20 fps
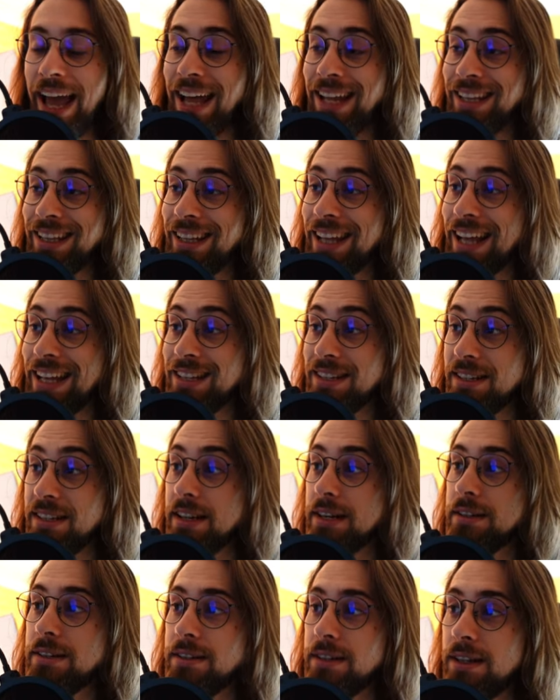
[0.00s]
and that's
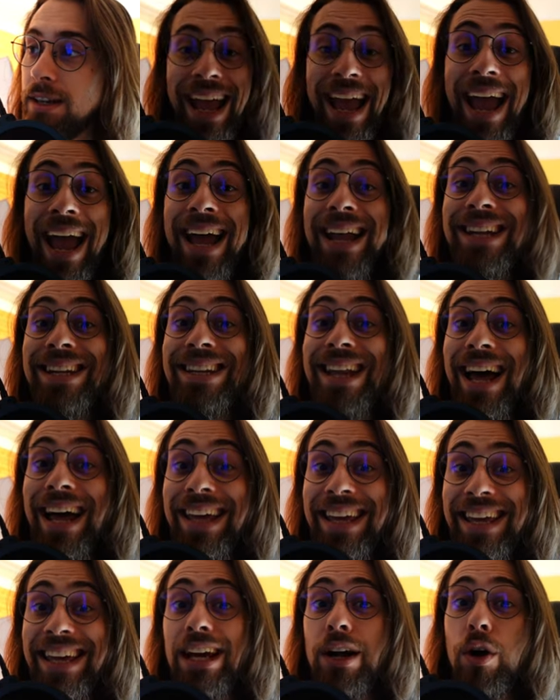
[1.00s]
it. And the
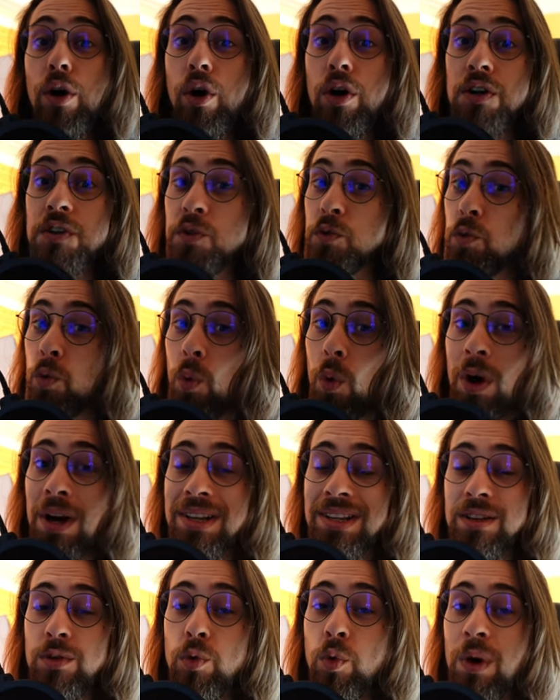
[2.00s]
E cores
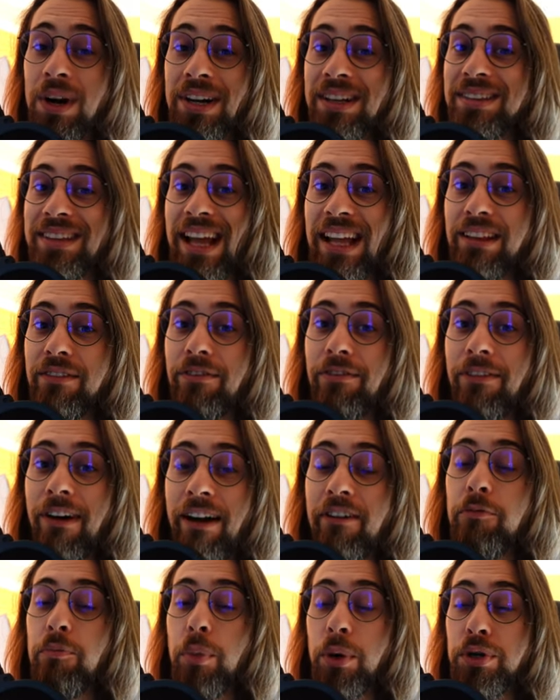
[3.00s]
weren't at
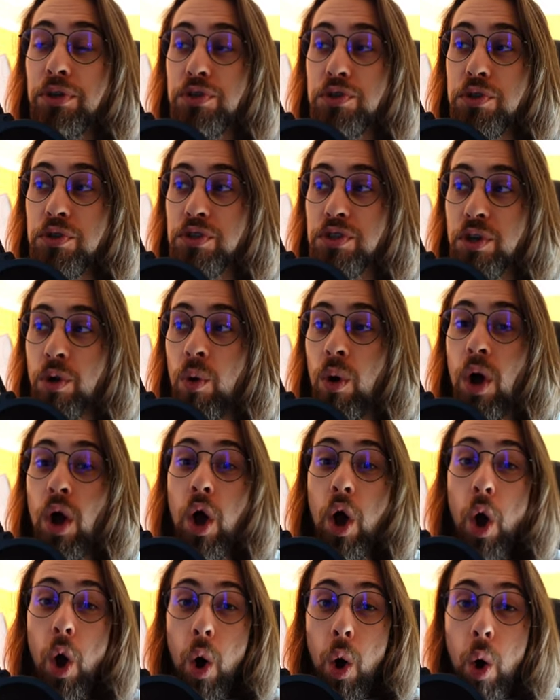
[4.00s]
5.2, so
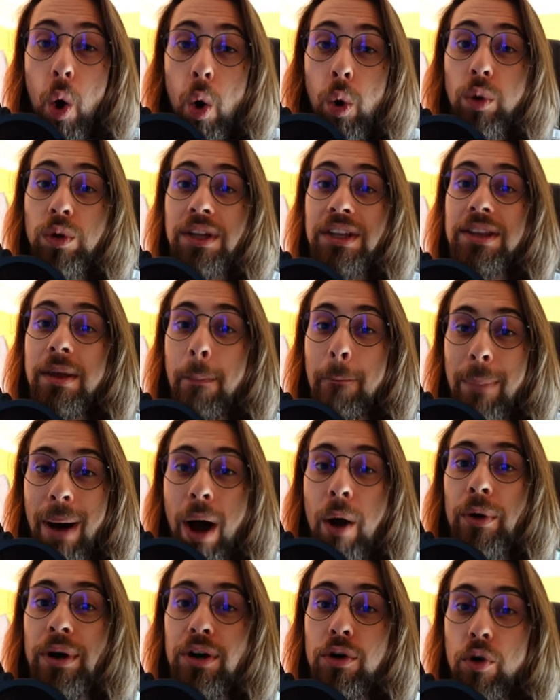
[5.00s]
only the
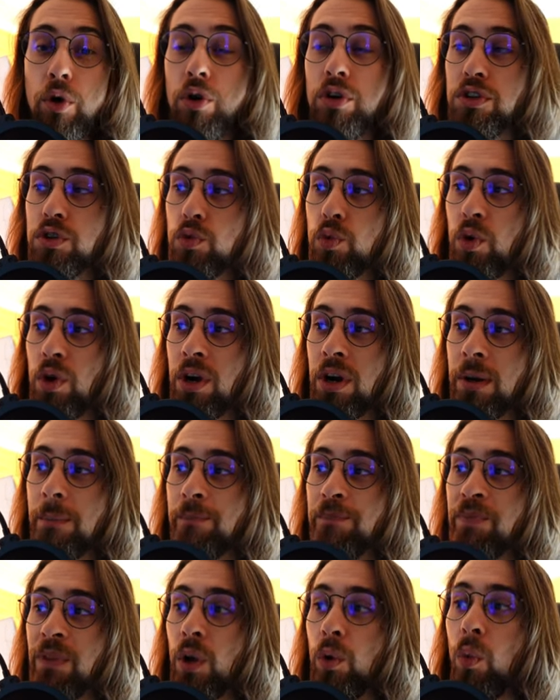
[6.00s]
power cores were,
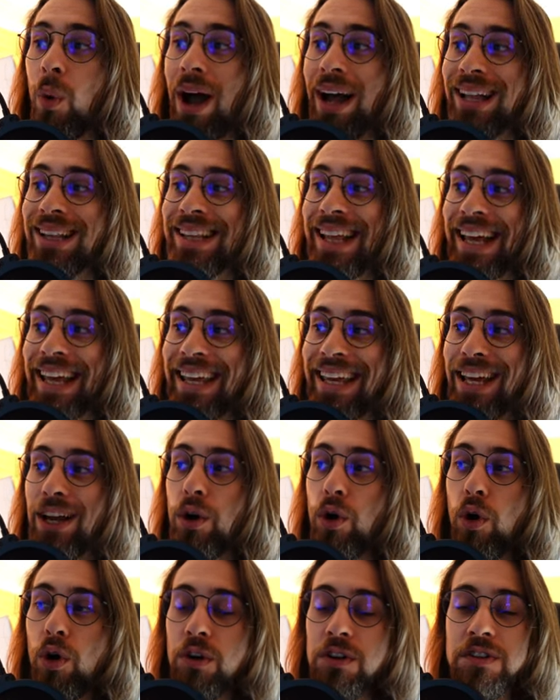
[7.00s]
while the E
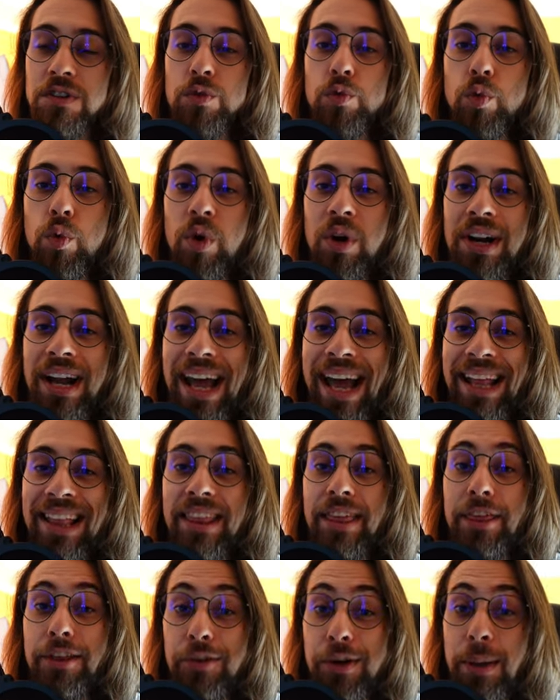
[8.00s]
cores were at
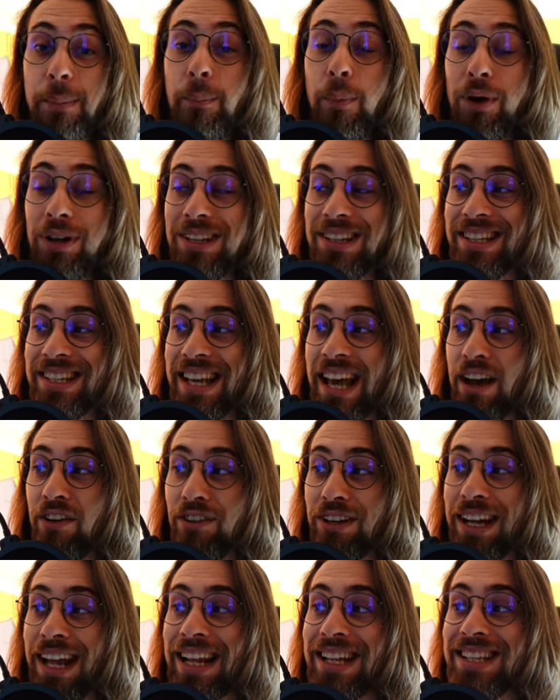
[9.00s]

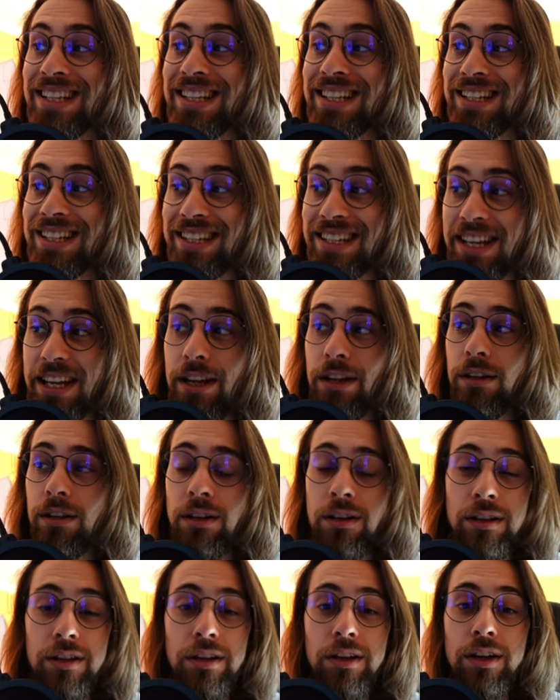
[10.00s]
3.7, and
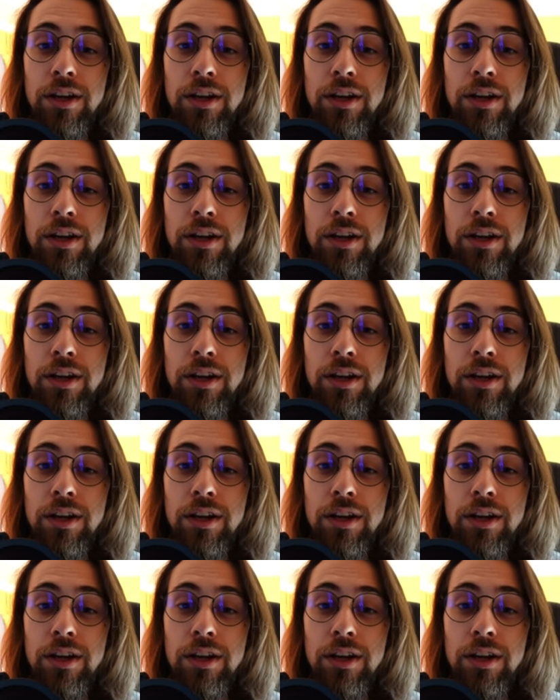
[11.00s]
still